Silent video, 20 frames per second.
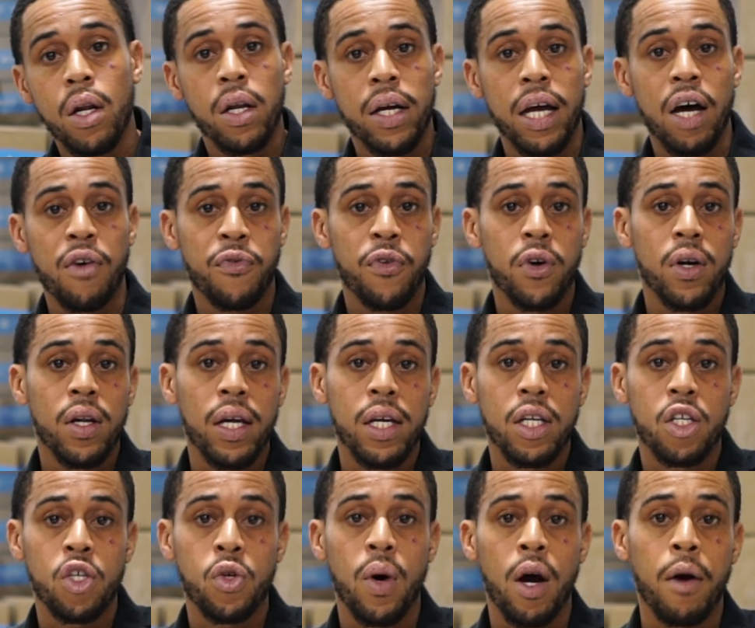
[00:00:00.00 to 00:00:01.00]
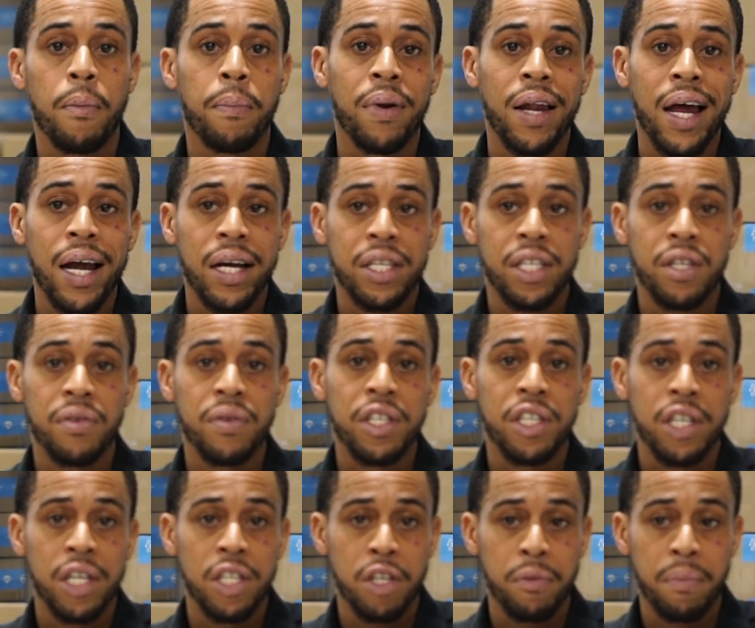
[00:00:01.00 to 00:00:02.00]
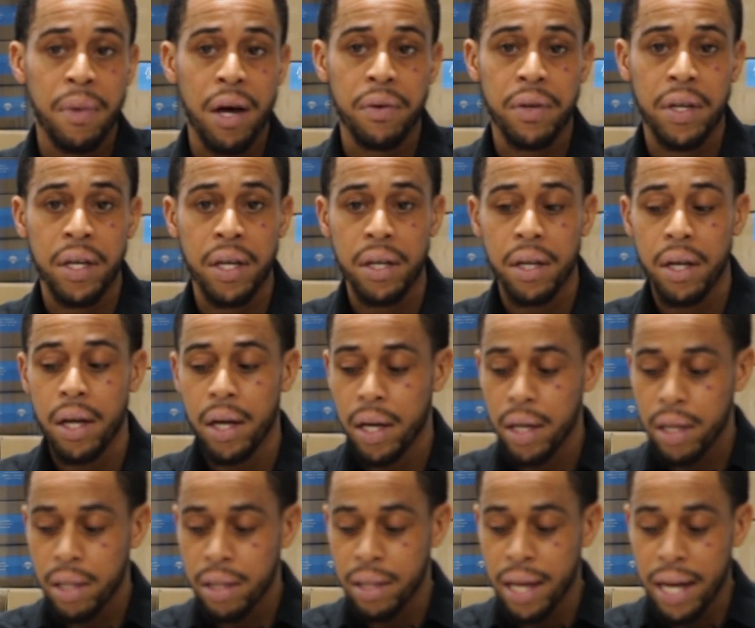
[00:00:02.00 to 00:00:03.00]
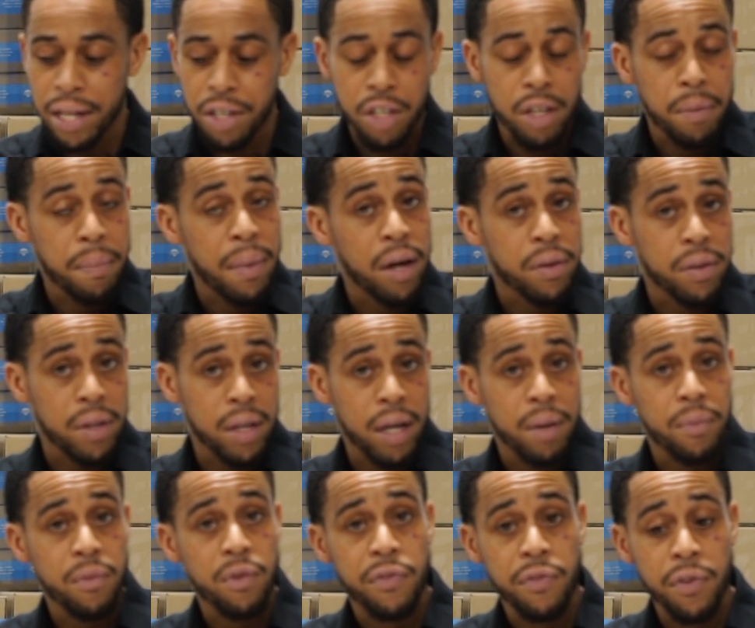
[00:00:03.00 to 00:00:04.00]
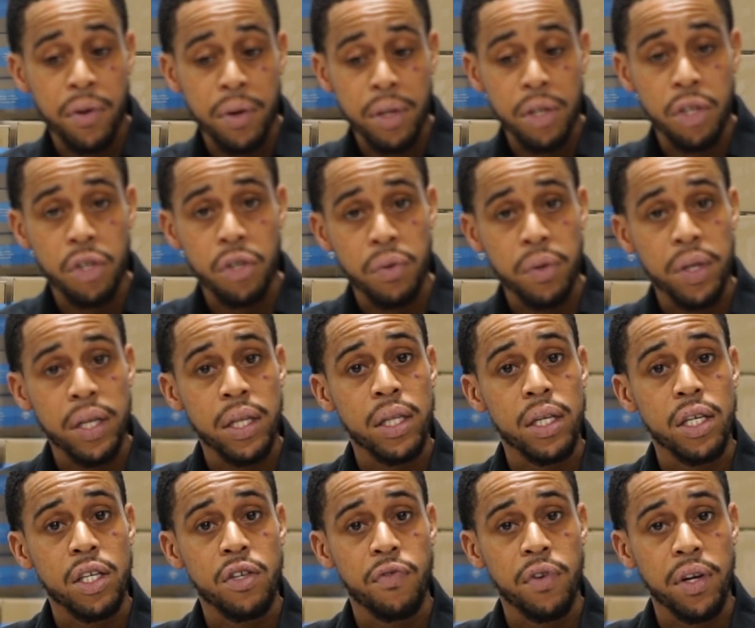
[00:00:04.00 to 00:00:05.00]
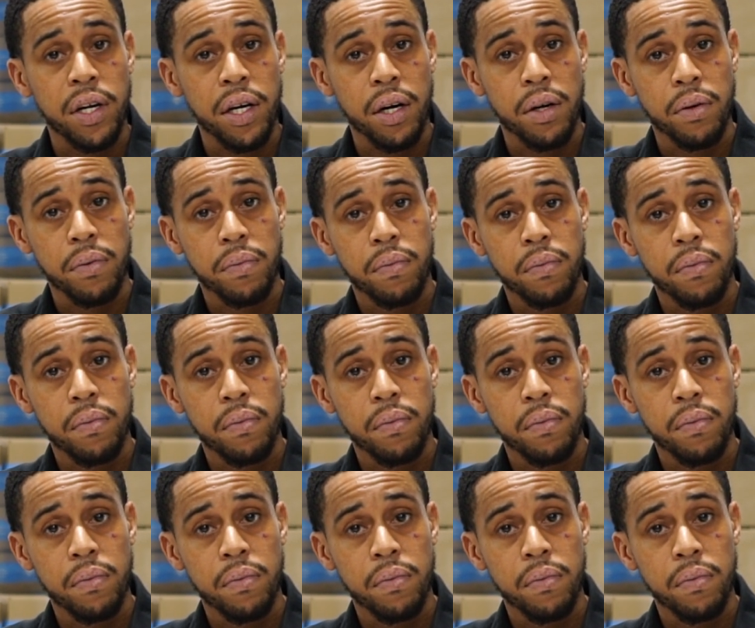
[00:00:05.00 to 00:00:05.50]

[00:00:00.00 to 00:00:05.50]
look out for a link to our Black Series engine mount kit. That's the mount that I'm referring to in this video.